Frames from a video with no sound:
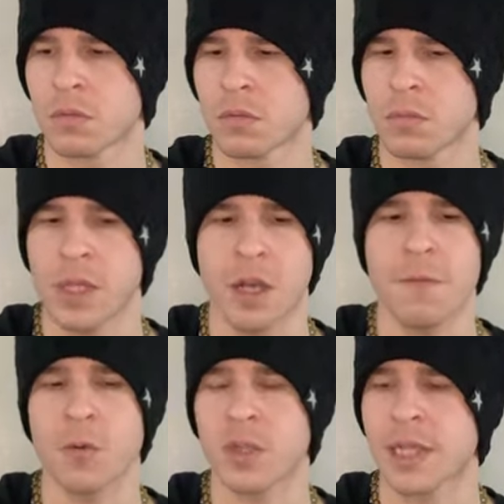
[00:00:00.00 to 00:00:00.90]
Be
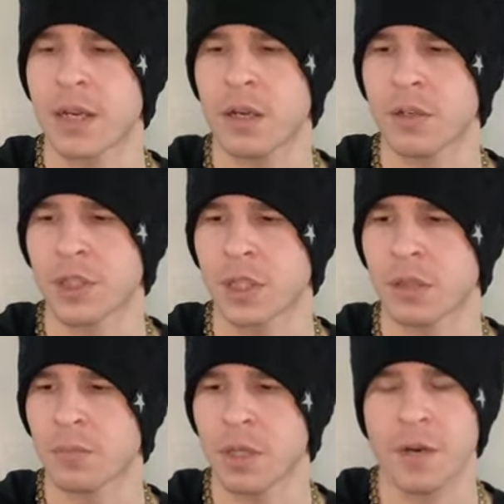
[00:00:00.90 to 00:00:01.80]
careful with that energy.
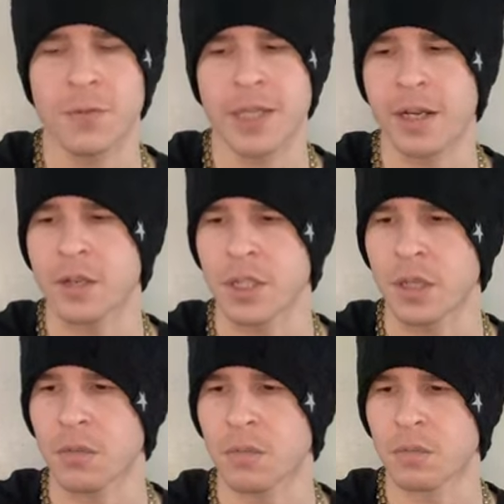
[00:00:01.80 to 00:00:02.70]

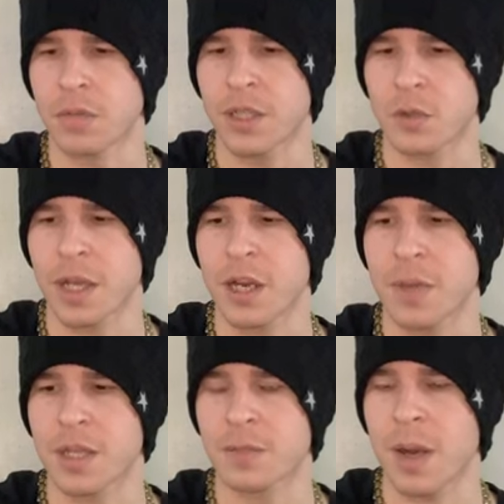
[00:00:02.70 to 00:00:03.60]
It's okay to
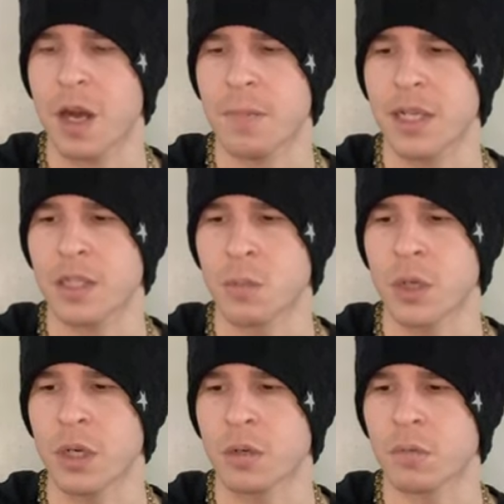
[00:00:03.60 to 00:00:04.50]
be inspired by
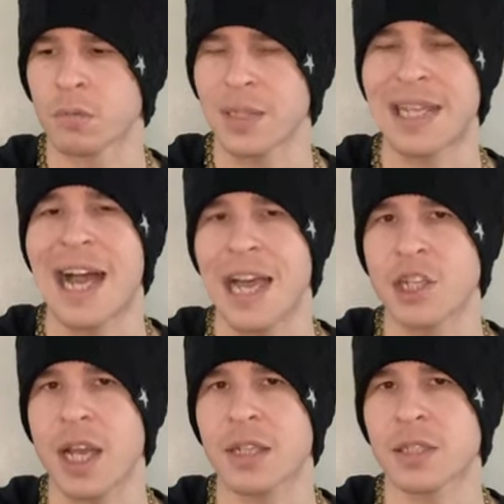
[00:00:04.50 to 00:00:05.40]
someone, but to
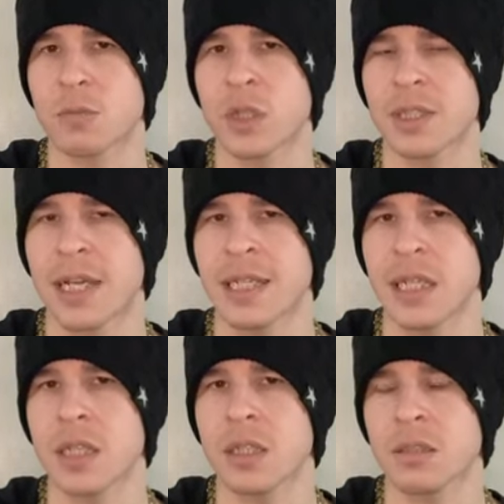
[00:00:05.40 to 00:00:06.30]
hijack someone's
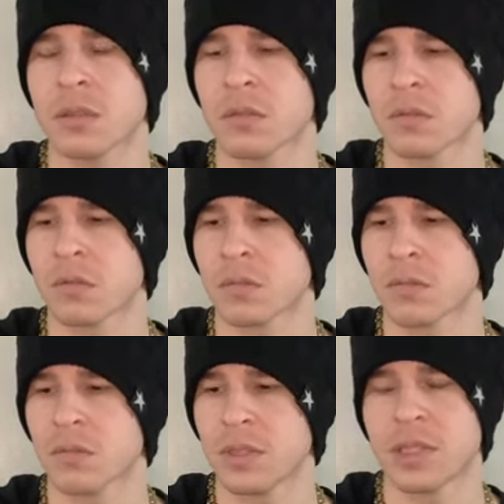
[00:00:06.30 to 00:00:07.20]
ideas,
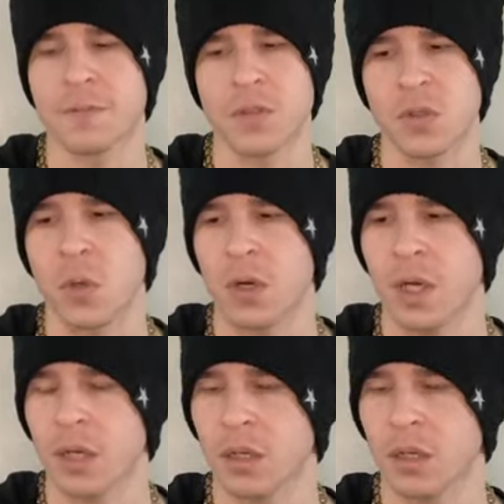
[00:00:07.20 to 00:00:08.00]
it's a different story.